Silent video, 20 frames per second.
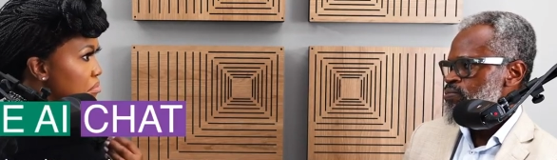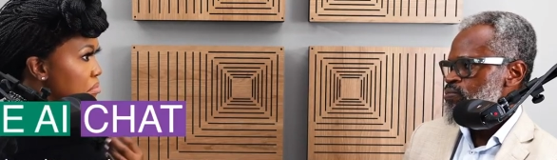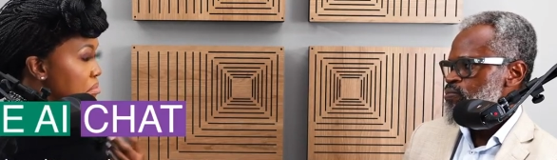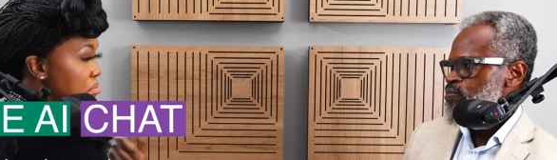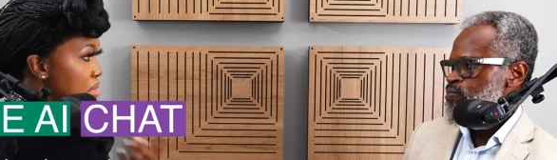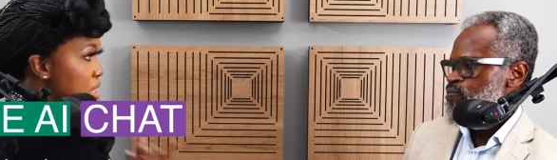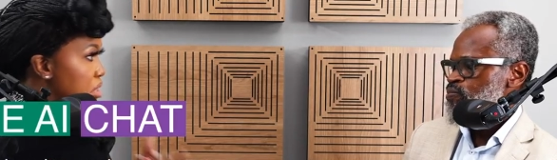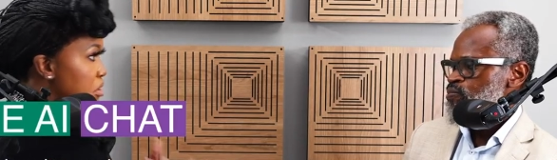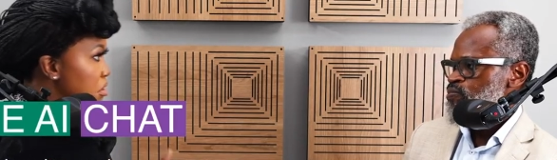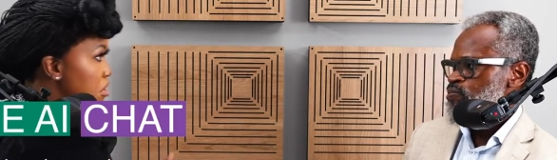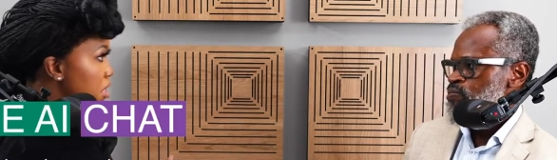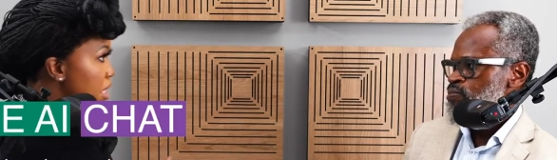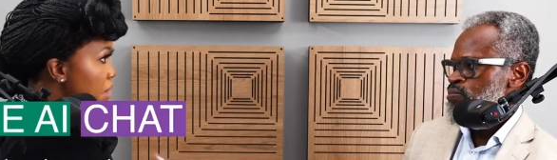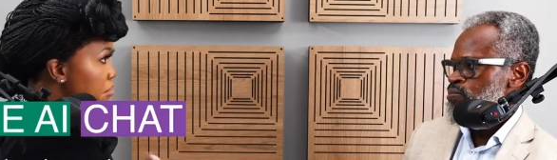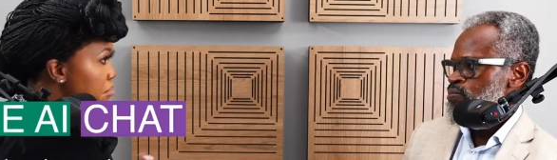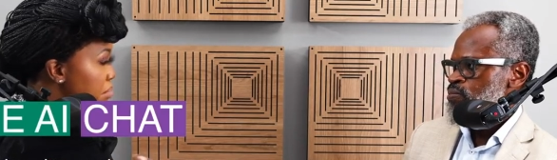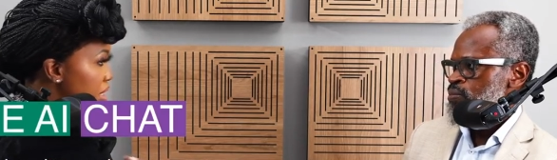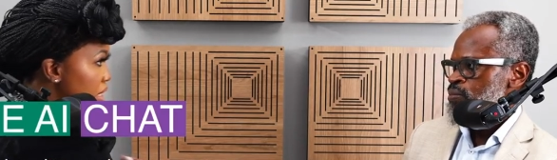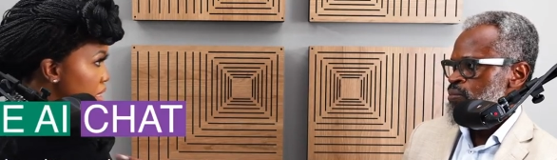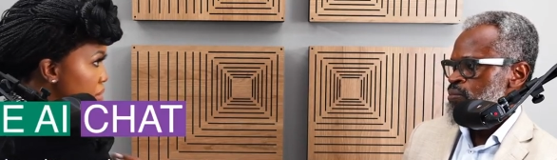Speaker 1: medical
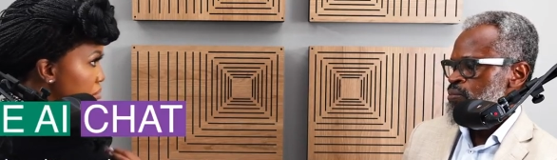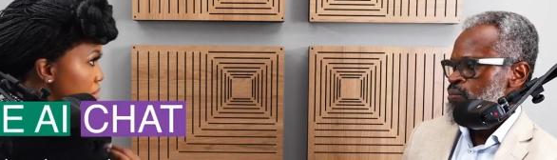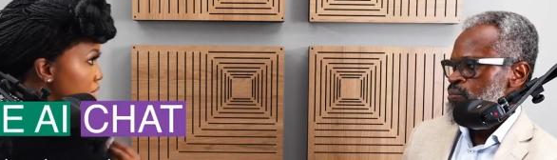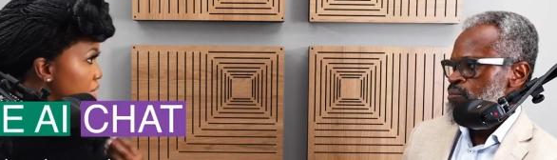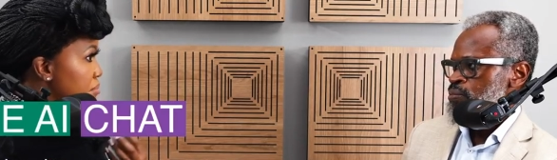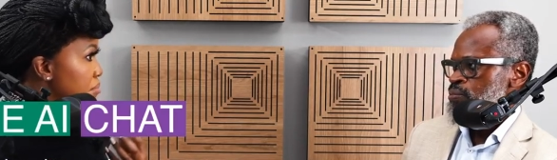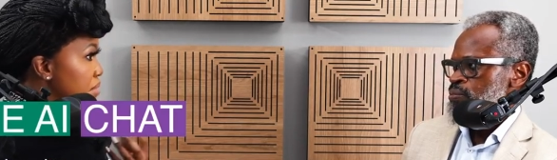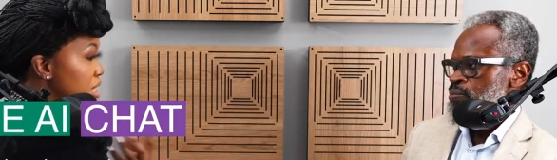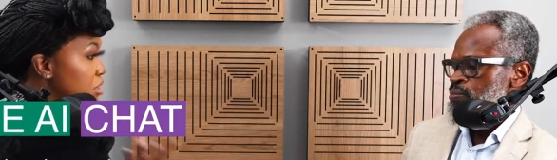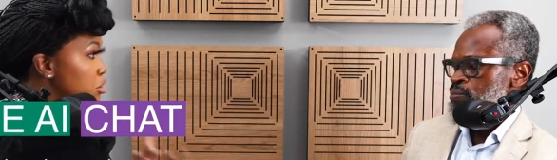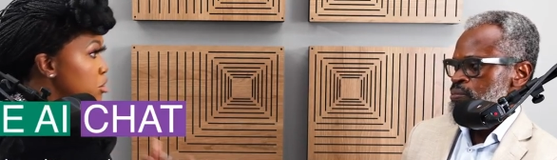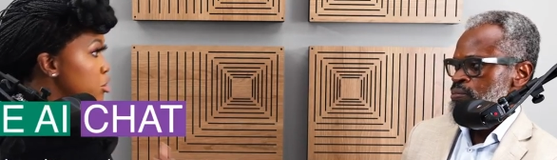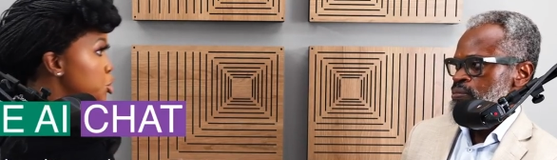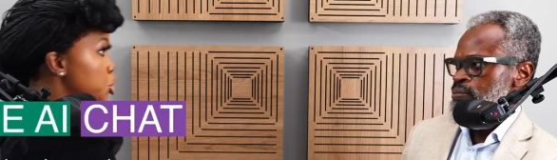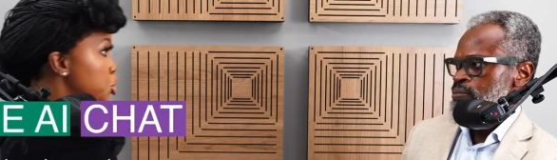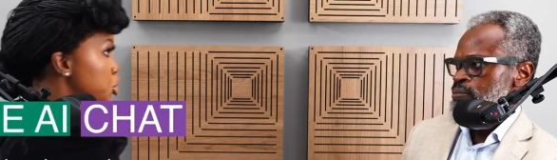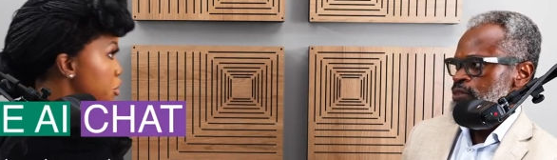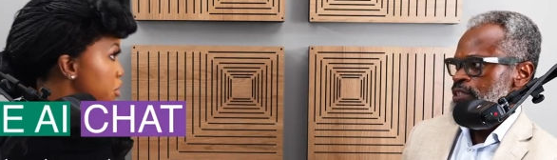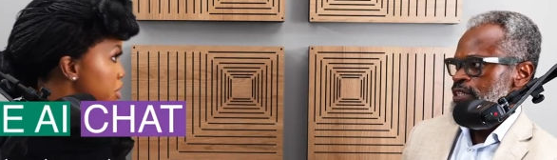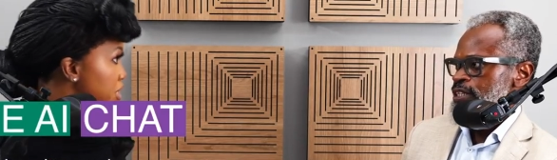company med- medical
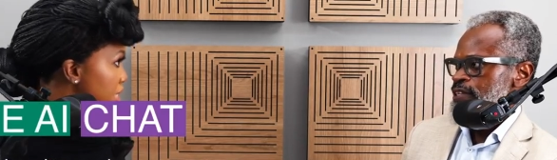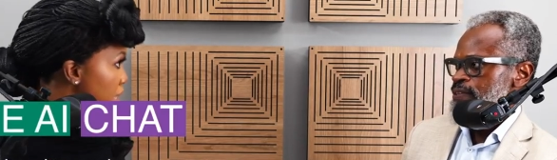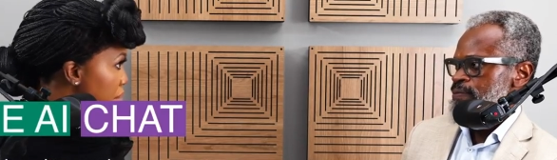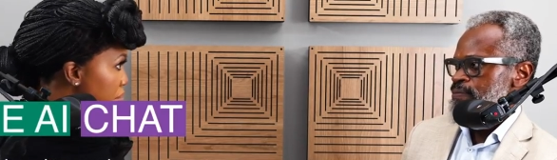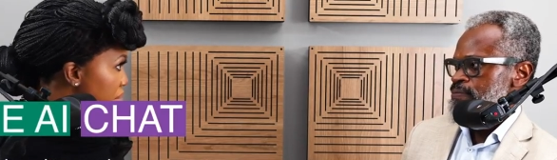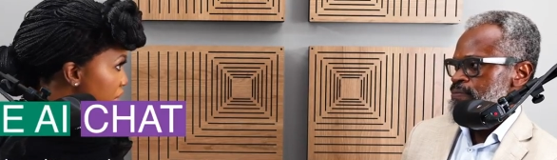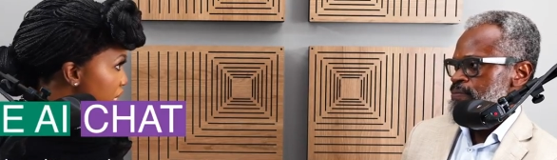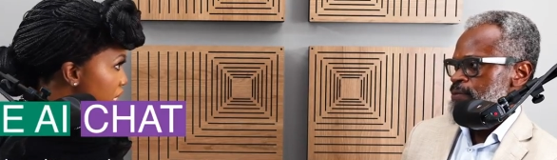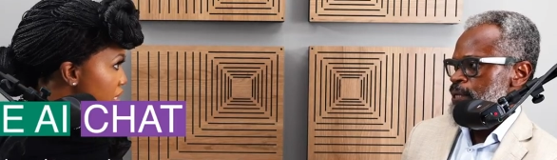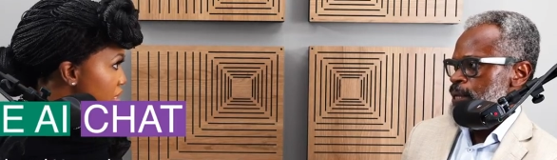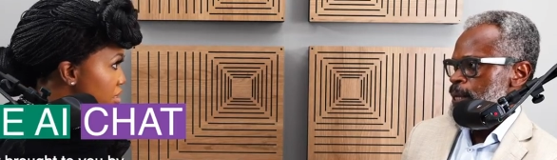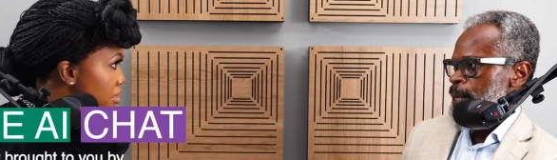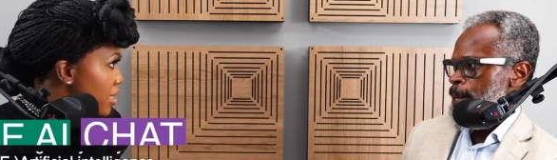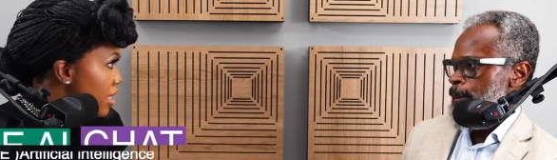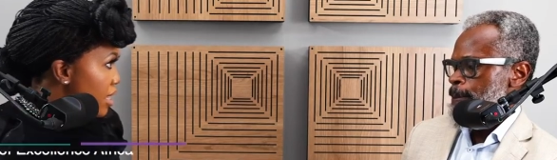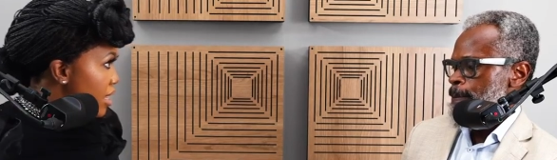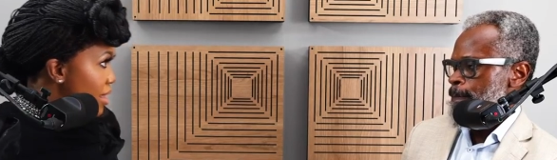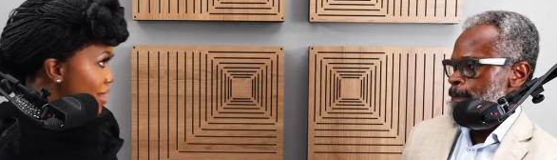insurance companies